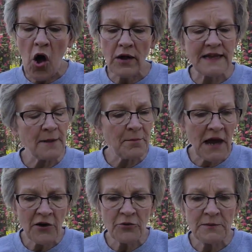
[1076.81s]
get
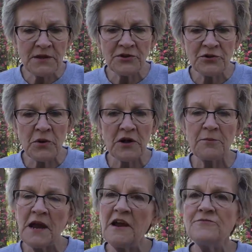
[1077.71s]
powdery mildew on them
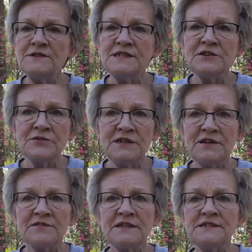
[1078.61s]
every single year.
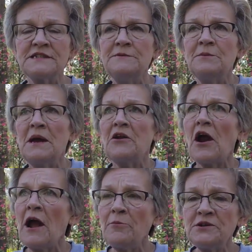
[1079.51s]
It doesn't seem to matter
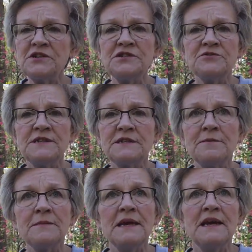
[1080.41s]
how much I treat
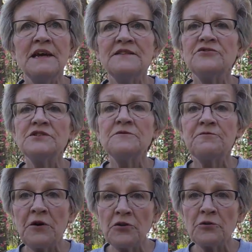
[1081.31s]
them, they're just
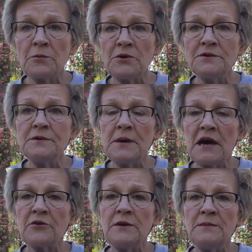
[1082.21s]
vulnerable to
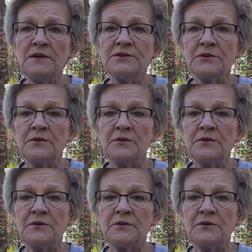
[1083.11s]
powdery mildew.